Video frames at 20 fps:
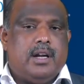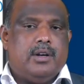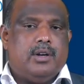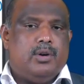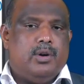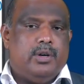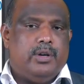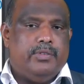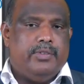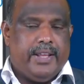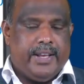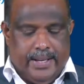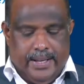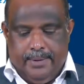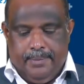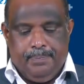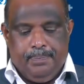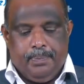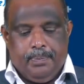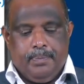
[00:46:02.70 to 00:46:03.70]
fluid and it is not
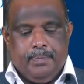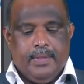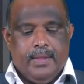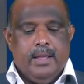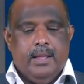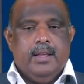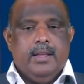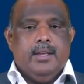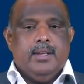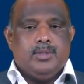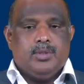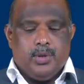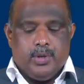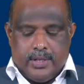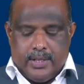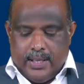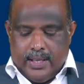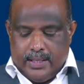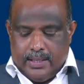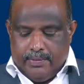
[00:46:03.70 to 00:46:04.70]
going to vary.
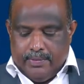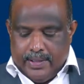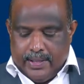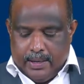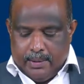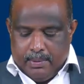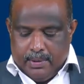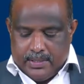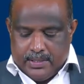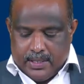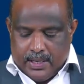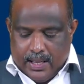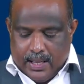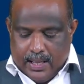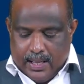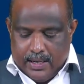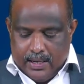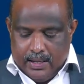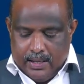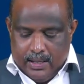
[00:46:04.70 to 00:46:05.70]
So here the
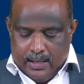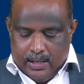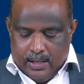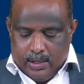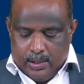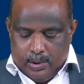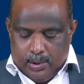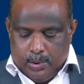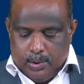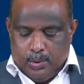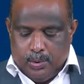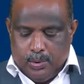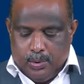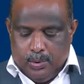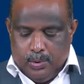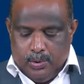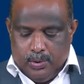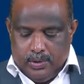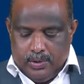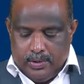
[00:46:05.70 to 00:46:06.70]
variables are
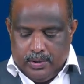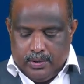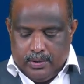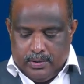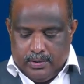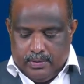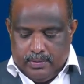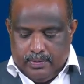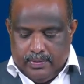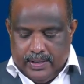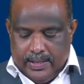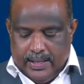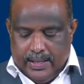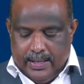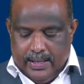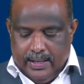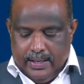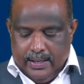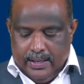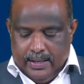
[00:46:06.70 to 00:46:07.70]
u,
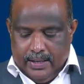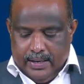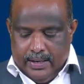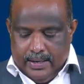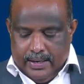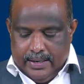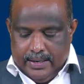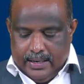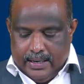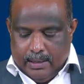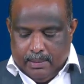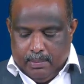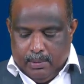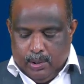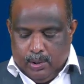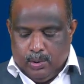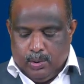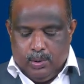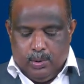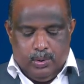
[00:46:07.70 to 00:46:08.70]
v,
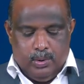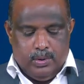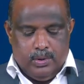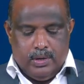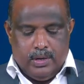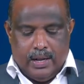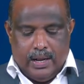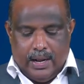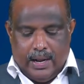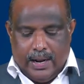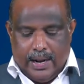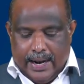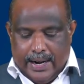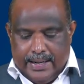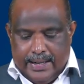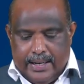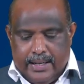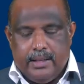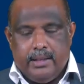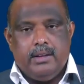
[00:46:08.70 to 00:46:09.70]
w
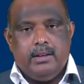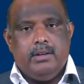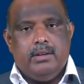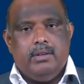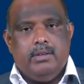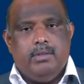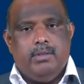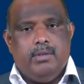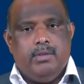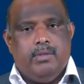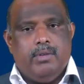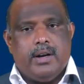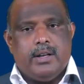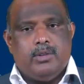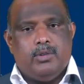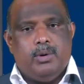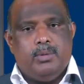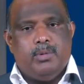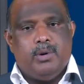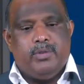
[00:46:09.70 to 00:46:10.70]
and
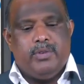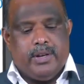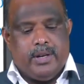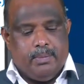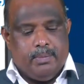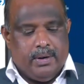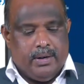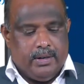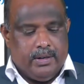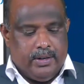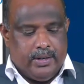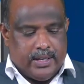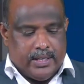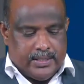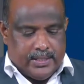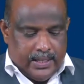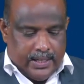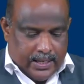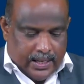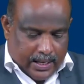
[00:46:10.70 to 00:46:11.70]
what is the one more
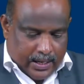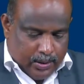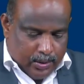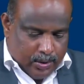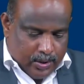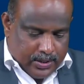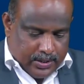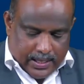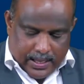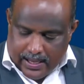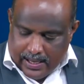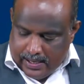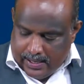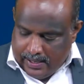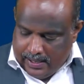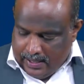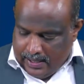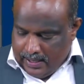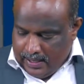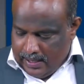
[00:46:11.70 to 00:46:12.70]
variable? You can see here
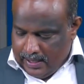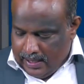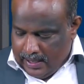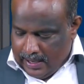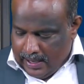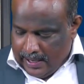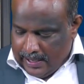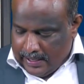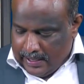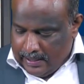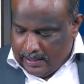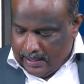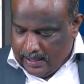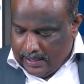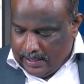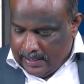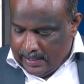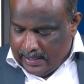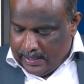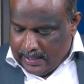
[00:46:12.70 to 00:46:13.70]
u is there.
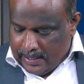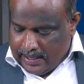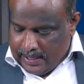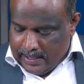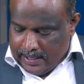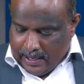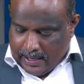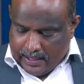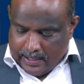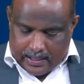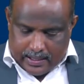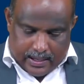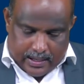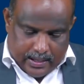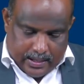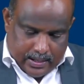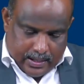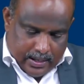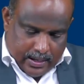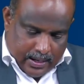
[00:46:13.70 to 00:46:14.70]
I can indicate in
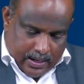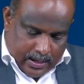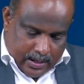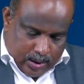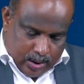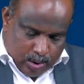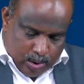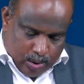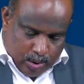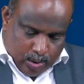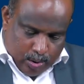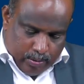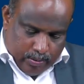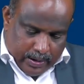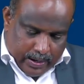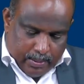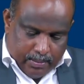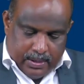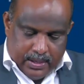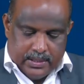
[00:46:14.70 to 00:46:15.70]
another color.
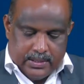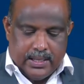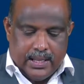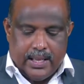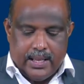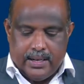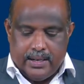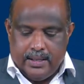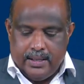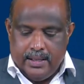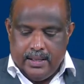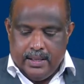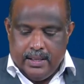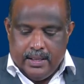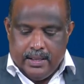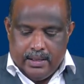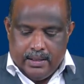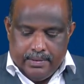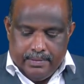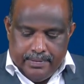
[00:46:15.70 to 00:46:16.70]
So u variable is
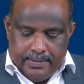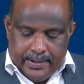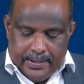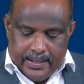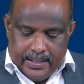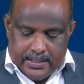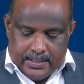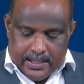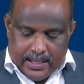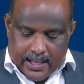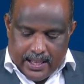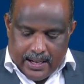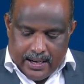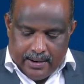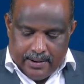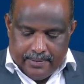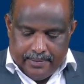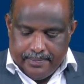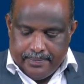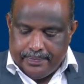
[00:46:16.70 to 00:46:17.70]
there, v
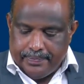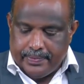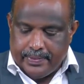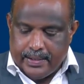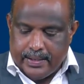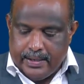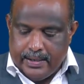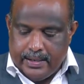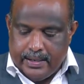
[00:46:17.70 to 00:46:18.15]
is there,